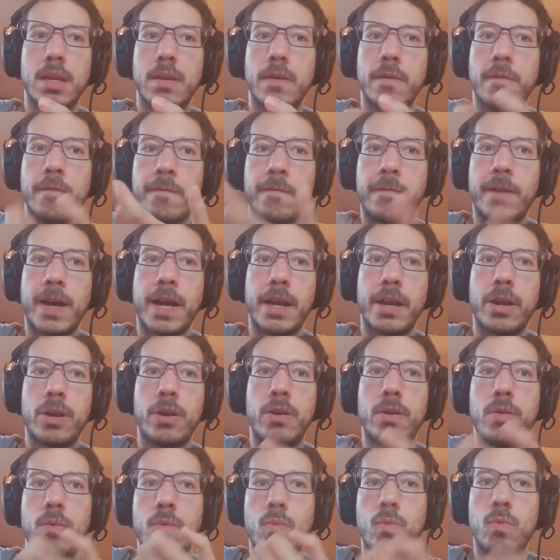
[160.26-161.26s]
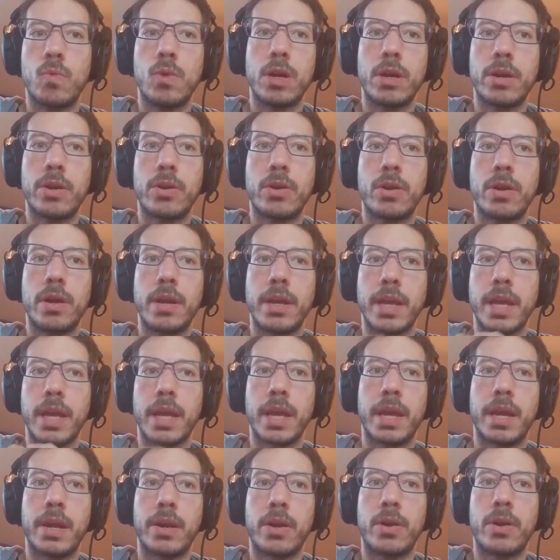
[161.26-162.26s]
fire, water,
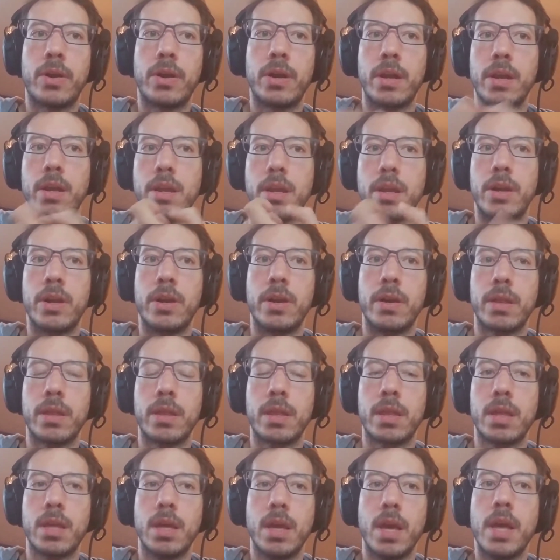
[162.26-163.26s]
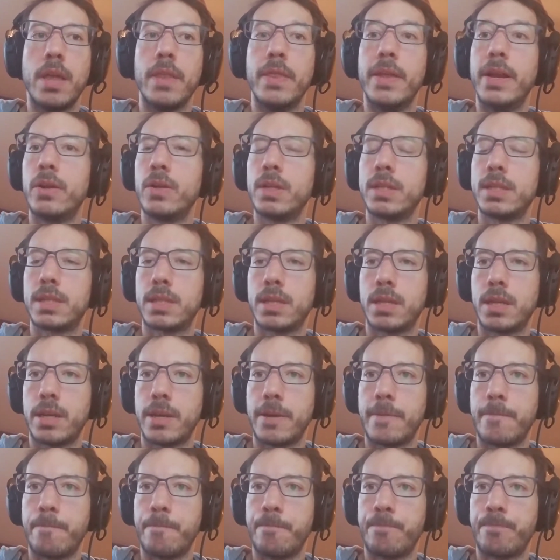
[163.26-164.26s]
air, earth. There is
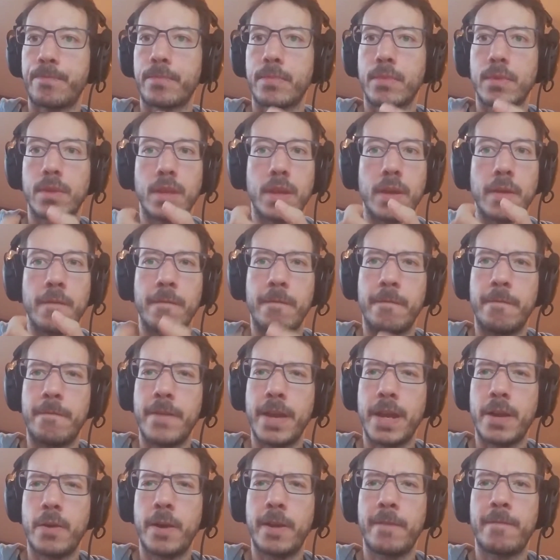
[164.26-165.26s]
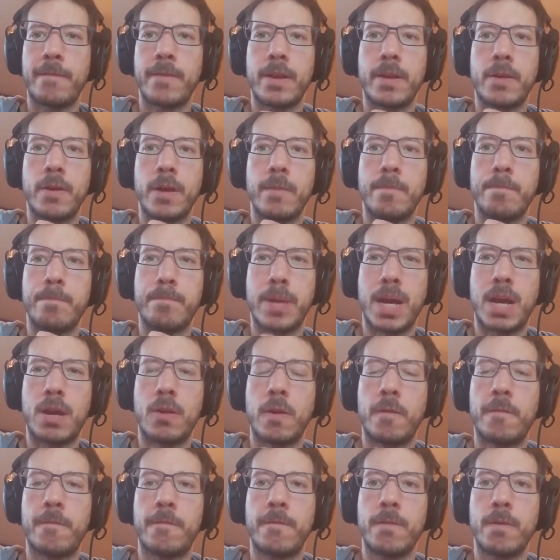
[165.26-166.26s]
a very, very
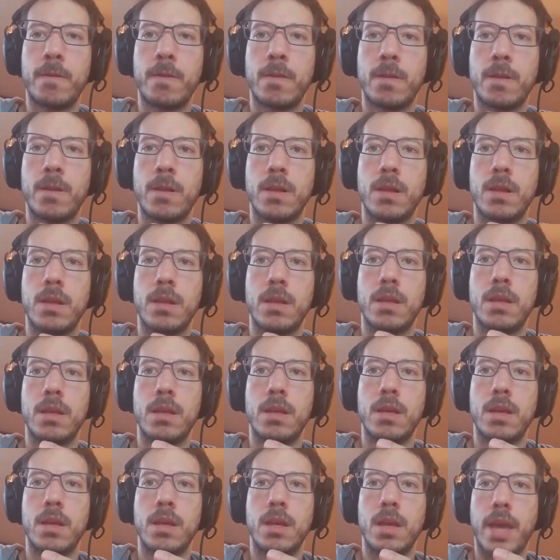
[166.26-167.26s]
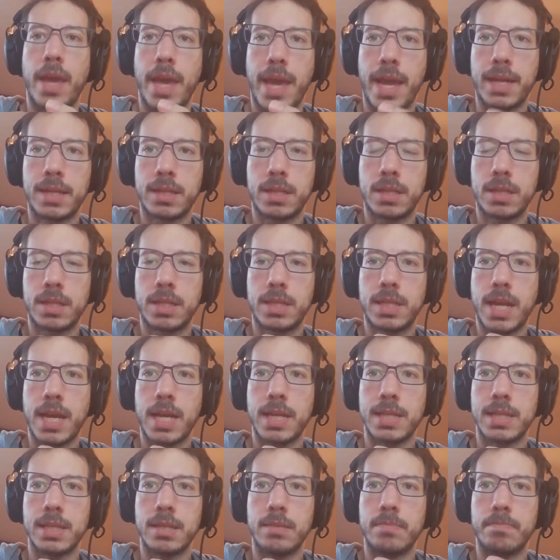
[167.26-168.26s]
powerful
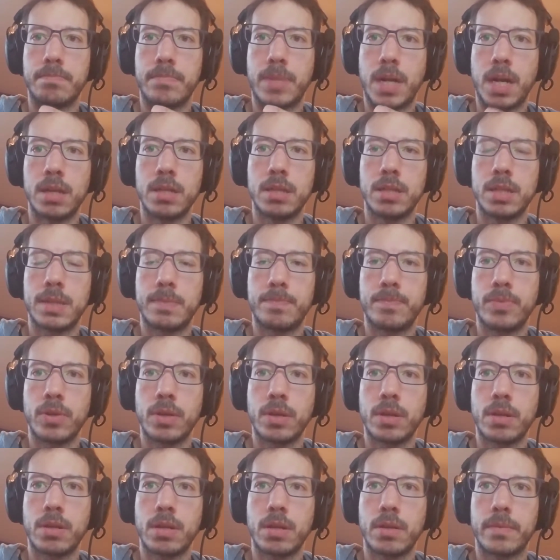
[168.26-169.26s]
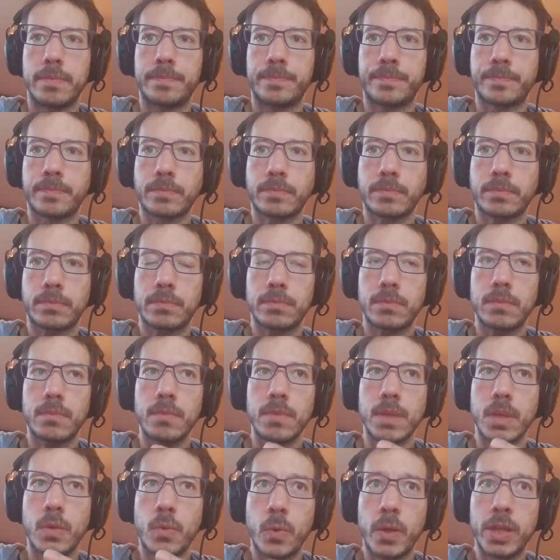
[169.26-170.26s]
exercise in Bardon's book,
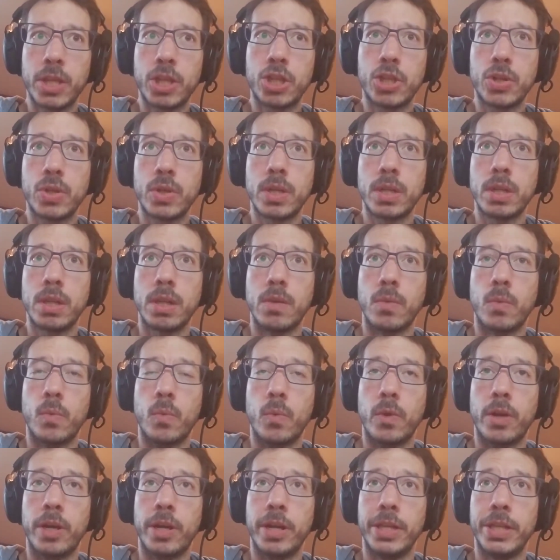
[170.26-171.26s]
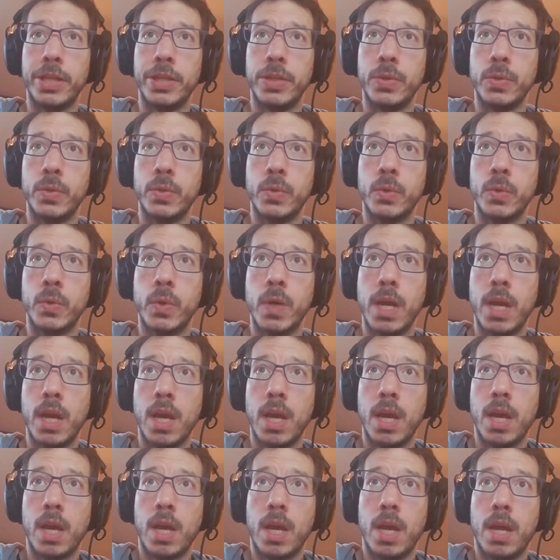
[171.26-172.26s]
Ritual, where you
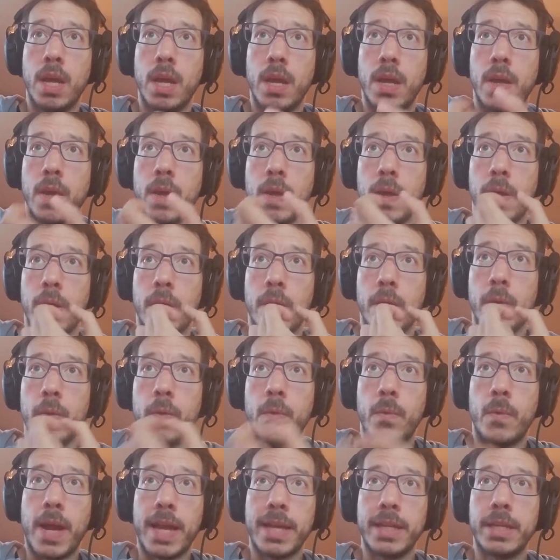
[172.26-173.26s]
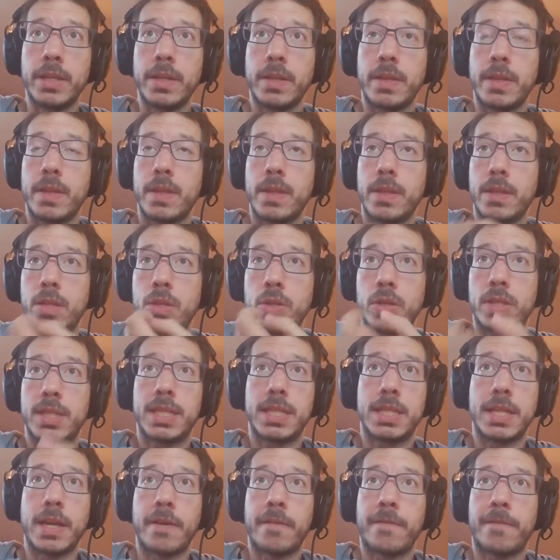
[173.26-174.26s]
write your
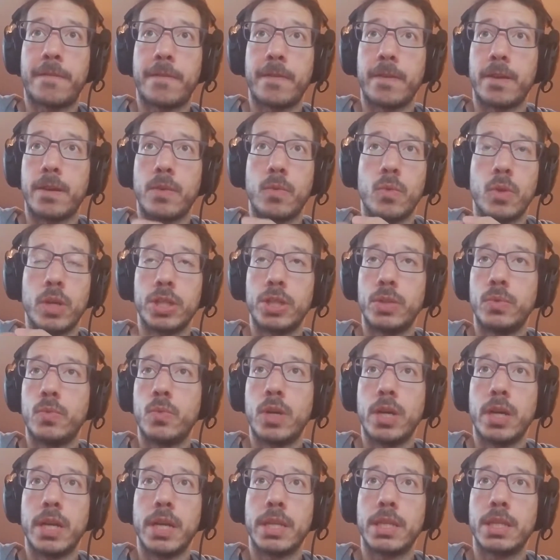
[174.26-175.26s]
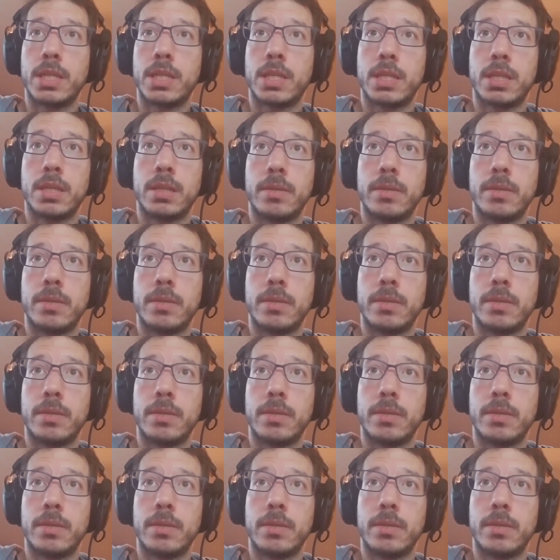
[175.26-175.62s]
stuff, what you want,